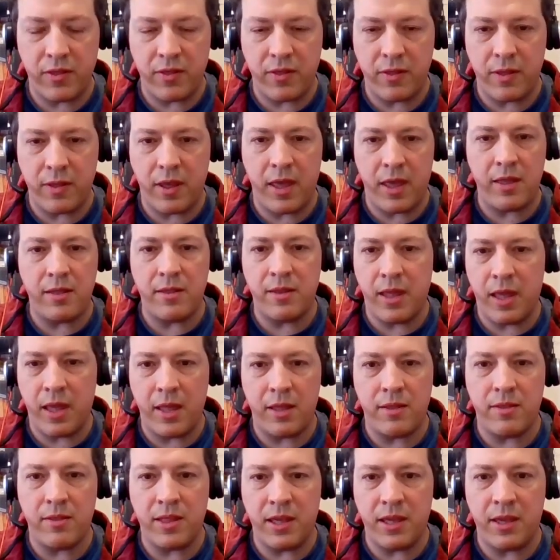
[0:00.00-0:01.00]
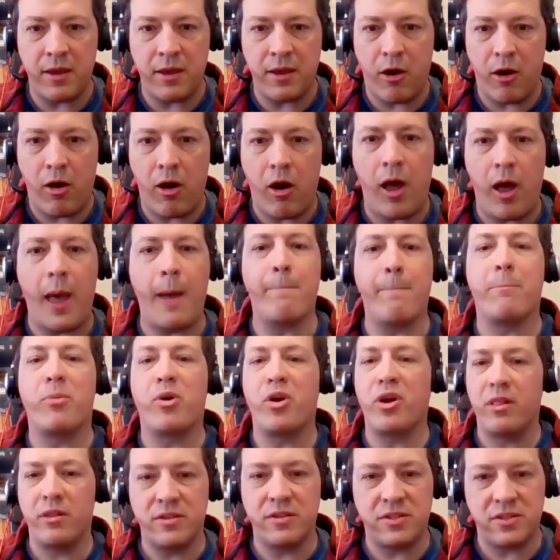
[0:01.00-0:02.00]
and the
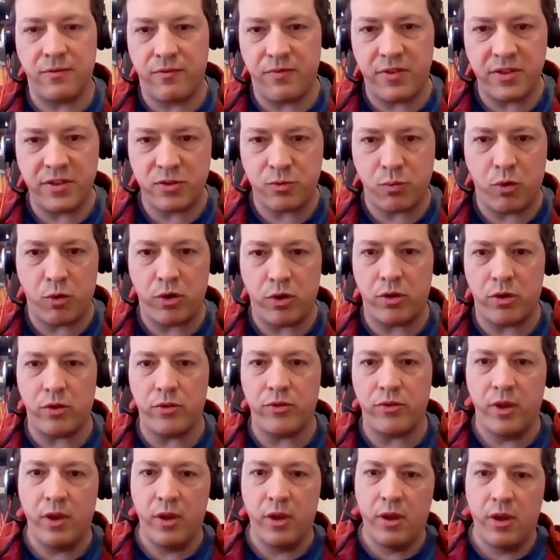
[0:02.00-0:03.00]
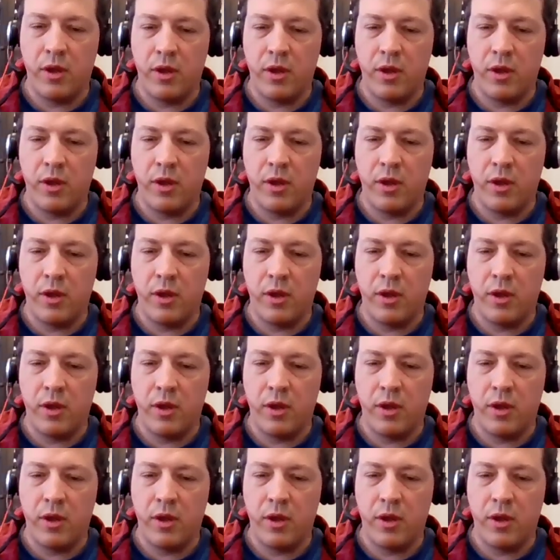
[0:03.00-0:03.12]
umbrellas of this world,